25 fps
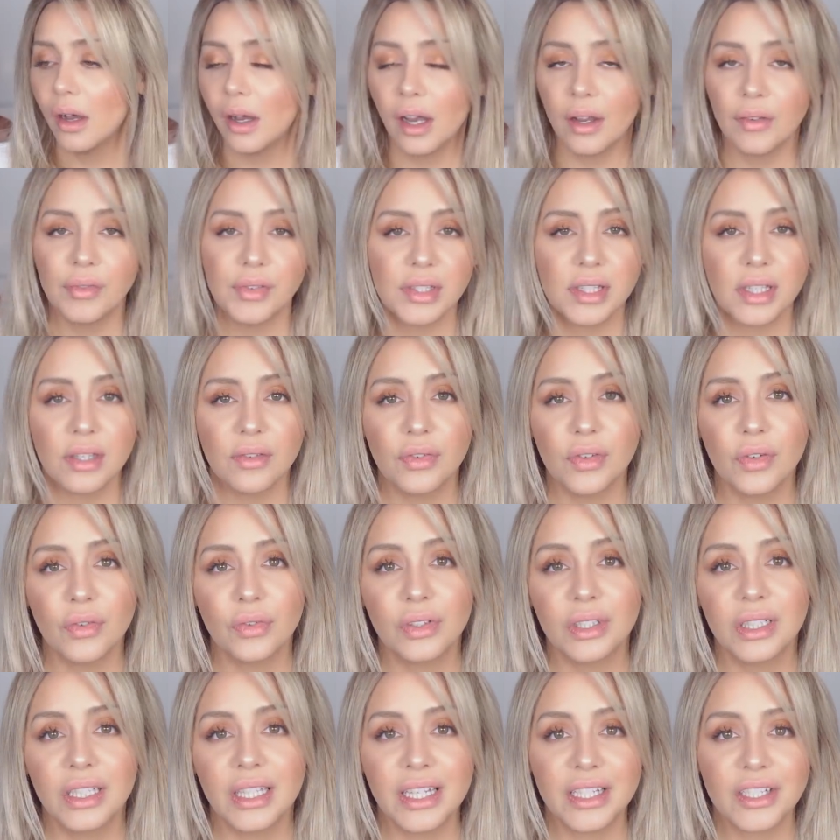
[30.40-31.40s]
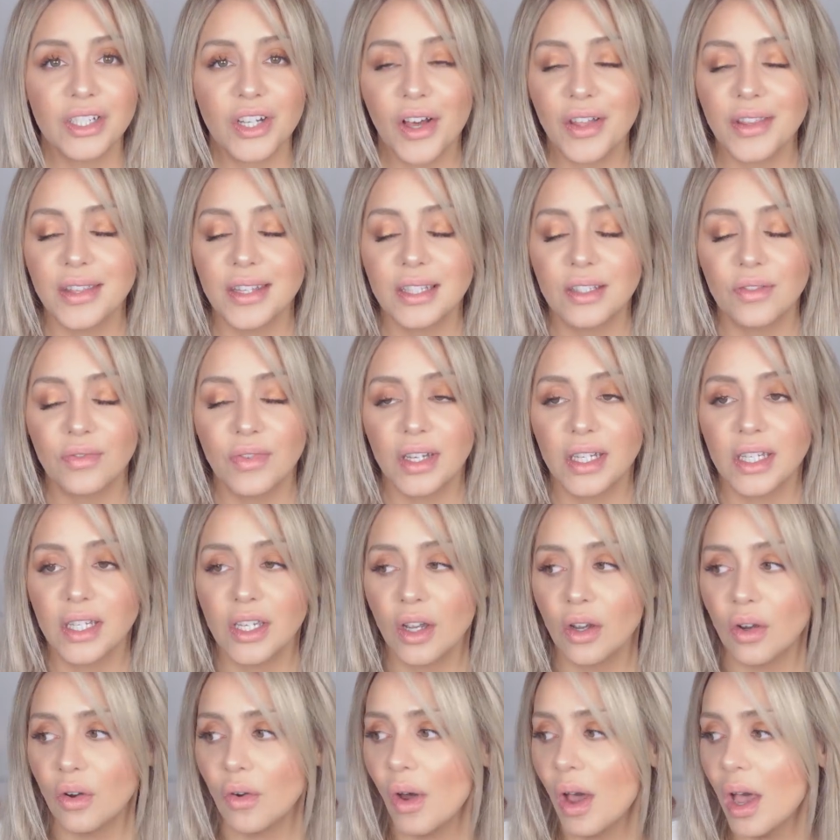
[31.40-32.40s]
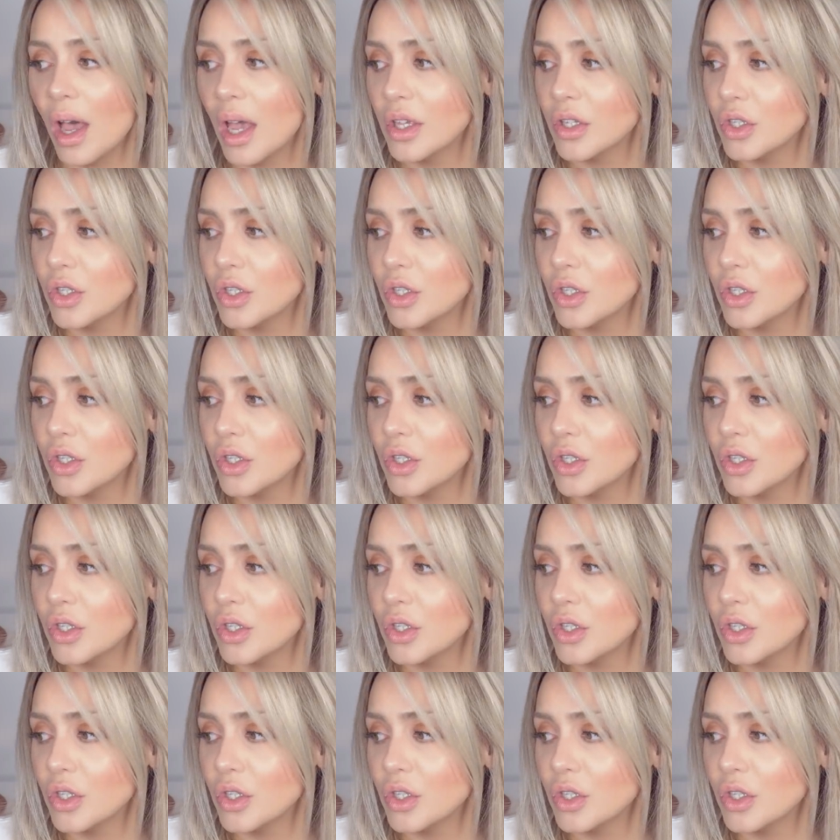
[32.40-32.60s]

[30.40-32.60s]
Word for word: Obviously, if you've clicked on this video,